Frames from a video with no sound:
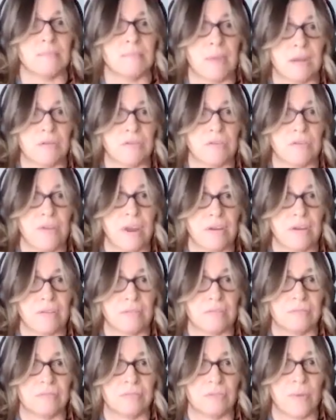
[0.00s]
the medical
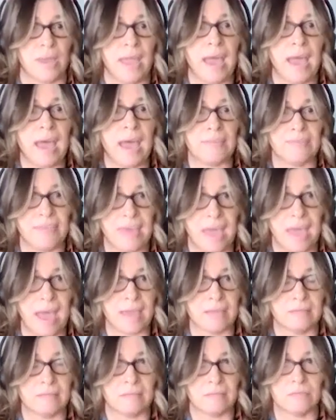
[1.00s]
records. So I had
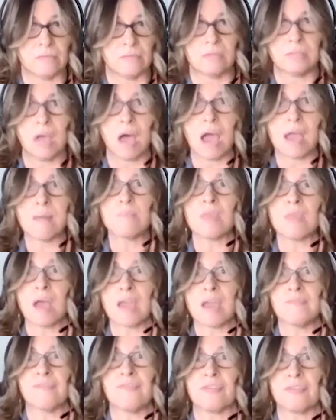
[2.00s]
that. So the
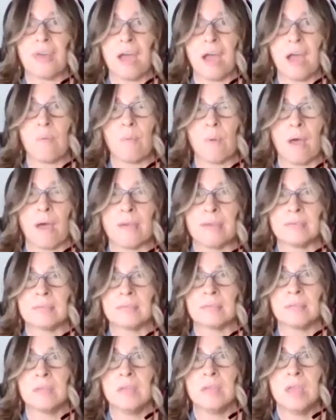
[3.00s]
timeline for that
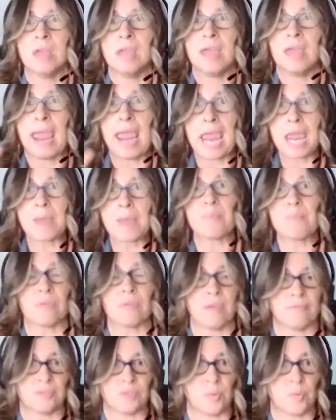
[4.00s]
was April
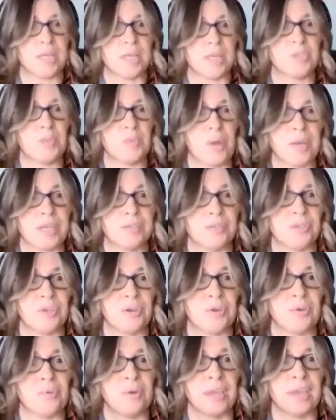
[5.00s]
of
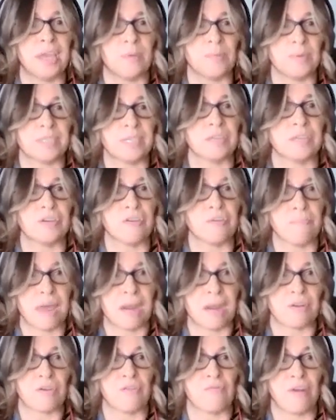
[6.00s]
2022. It was in her
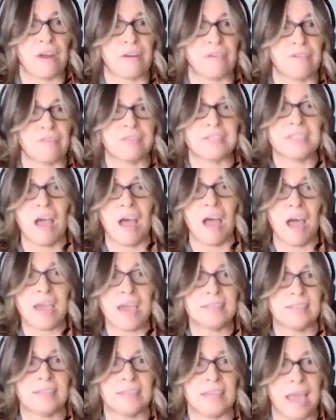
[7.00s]
medical records. I
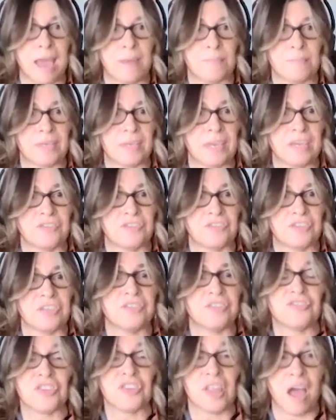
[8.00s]
did the application
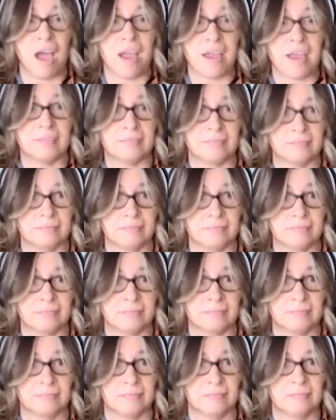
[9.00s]
in July.
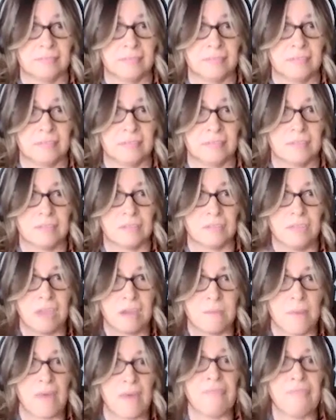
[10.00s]
So
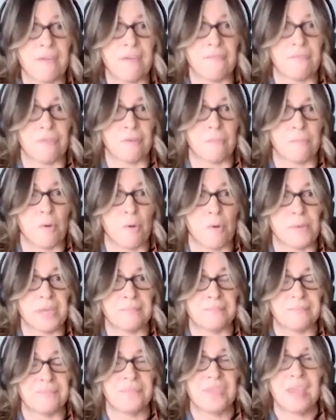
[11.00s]
think about that for a moment.
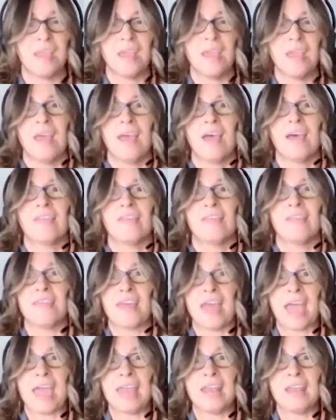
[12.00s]

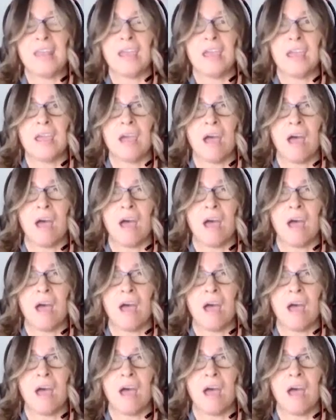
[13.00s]
Then